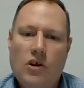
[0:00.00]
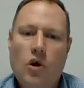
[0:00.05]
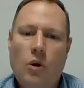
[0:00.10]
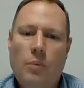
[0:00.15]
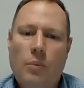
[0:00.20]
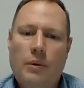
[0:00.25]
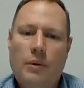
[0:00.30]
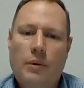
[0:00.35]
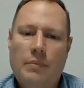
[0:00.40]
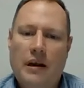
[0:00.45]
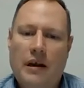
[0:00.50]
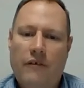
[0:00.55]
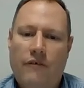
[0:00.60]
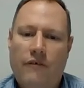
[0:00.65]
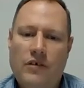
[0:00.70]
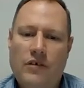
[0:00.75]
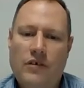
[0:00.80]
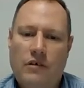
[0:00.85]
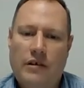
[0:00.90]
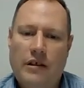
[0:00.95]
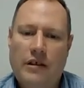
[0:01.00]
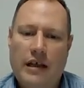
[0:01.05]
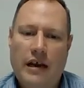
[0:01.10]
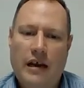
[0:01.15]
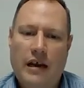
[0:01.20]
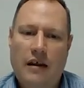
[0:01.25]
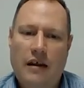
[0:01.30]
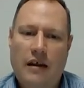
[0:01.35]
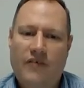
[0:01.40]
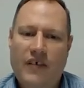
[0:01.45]
and the corporate
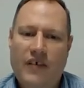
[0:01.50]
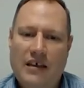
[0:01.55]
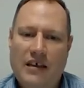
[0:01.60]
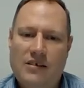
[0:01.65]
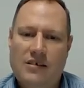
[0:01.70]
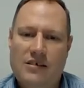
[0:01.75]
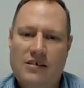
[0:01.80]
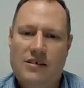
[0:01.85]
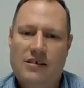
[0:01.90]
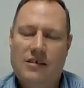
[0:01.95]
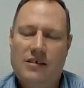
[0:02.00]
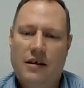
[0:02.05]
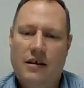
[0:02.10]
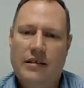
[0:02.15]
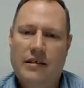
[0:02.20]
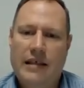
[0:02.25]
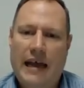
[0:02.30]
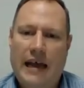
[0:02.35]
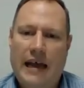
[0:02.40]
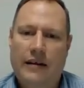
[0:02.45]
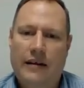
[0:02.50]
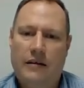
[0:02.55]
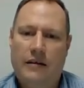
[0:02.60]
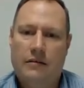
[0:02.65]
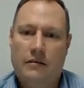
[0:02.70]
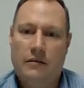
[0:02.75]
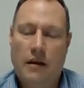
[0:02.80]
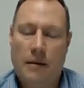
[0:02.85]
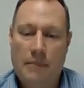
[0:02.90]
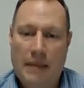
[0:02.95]
beneficiary then invests
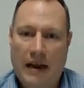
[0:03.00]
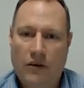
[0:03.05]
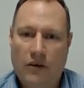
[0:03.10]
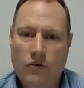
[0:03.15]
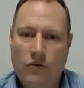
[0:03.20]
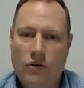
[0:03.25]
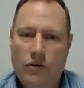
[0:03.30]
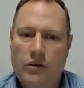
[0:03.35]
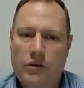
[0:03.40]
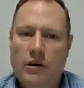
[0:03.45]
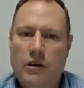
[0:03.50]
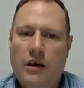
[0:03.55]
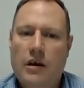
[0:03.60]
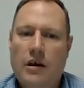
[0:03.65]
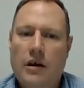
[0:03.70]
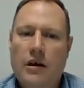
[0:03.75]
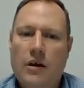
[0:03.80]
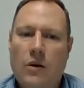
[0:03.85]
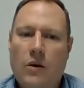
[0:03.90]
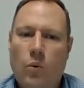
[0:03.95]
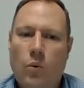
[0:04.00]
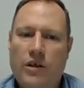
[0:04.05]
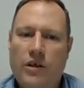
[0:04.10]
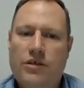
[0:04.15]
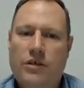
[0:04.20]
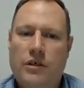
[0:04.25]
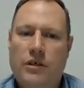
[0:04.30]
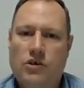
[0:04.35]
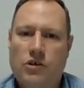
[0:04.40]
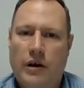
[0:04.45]
that amount
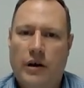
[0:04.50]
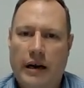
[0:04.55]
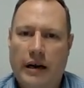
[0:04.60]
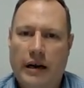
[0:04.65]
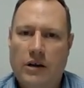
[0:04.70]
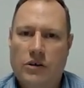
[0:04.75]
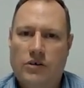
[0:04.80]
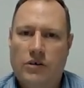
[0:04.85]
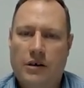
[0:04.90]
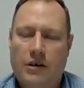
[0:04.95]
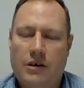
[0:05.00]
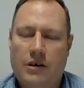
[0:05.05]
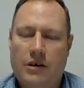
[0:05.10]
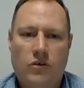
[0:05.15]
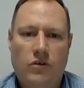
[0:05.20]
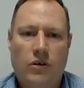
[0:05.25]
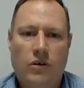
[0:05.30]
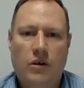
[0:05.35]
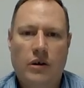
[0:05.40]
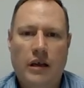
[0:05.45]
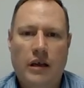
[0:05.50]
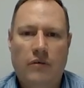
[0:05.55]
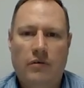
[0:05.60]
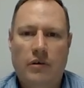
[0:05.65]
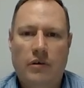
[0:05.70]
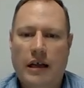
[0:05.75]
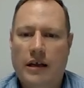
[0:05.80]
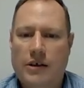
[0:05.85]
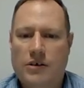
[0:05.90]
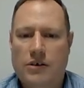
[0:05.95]
with the trading trust
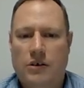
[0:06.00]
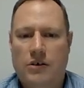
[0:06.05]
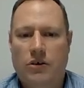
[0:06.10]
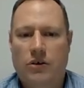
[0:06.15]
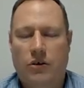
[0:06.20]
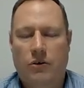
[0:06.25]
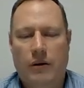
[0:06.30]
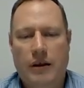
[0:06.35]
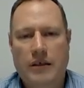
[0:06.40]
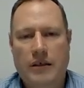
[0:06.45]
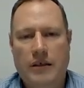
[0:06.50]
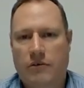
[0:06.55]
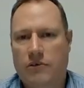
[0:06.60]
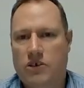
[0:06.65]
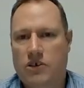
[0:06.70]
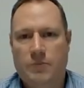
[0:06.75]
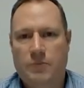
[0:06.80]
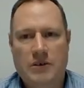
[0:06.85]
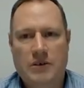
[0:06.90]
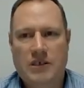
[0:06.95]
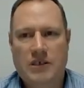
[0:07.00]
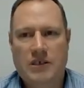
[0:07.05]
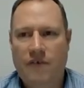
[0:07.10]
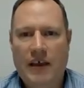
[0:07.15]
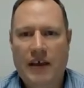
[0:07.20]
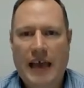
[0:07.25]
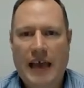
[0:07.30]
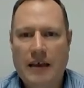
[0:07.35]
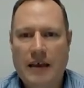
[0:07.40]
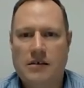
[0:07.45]
in relation to either a
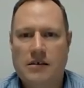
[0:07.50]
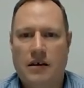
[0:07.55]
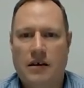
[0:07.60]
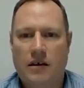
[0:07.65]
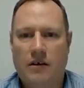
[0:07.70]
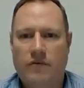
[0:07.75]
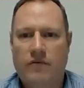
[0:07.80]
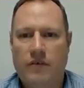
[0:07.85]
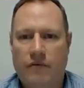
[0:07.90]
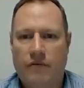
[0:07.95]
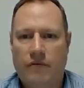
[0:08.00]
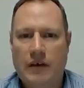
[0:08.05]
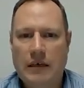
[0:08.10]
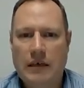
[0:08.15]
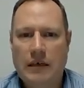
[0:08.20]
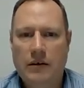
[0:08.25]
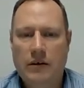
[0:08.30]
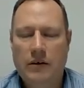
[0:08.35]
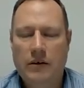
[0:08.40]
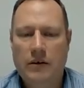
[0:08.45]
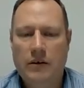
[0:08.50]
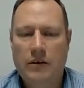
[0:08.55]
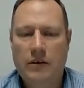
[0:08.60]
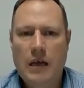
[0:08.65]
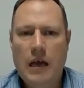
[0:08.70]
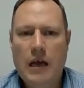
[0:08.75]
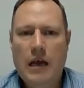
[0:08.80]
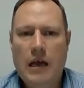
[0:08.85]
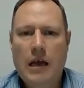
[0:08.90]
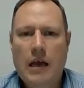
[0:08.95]
specific asset of the
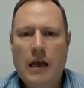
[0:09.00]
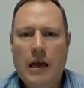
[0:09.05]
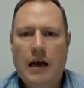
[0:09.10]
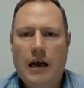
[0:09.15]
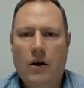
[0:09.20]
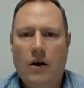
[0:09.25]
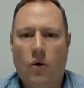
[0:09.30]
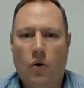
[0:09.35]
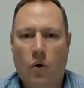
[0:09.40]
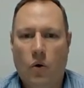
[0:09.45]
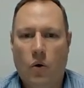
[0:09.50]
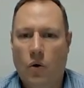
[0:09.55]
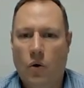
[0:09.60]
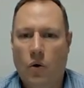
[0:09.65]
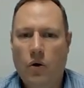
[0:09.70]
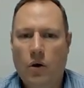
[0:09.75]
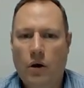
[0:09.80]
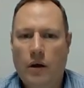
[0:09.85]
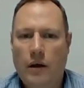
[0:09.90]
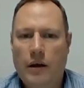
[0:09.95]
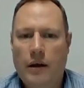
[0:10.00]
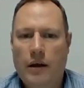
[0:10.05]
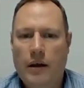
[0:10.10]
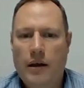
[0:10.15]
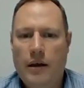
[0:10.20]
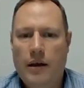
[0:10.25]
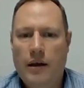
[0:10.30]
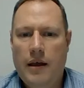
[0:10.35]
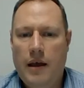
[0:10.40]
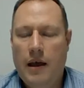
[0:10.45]
fund or
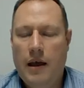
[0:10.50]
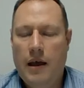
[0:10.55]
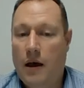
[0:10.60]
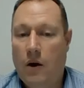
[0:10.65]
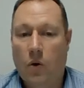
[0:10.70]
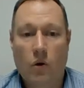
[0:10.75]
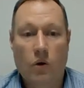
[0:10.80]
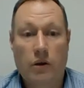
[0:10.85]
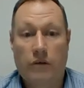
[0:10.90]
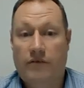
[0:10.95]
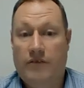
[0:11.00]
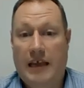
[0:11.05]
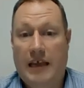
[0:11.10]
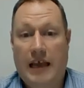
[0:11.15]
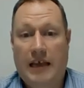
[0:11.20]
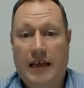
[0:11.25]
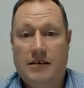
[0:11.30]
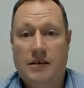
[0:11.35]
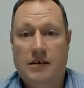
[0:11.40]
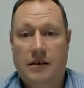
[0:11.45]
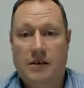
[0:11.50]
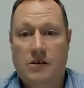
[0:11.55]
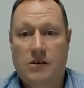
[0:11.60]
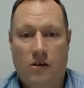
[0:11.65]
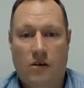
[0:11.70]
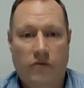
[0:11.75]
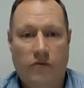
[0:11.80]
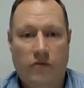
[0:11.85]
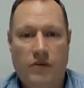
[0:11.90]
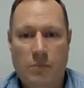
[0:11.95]
all of the
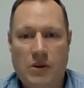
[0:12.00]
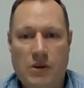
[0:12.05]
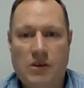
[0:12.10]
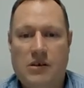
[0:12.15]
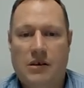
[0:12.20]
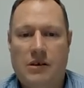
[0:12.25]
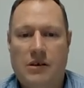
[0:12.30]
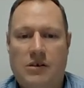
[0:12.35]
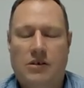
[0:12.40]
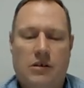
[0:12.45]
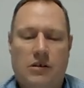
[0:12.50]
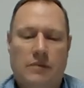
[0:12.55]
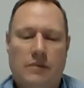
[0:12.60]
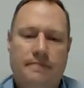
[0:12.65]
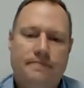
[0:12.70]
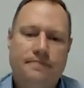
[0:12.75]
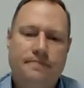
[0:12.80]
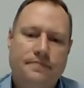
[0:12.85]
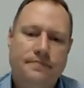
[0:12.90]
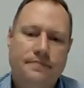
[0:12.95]
assets of the business.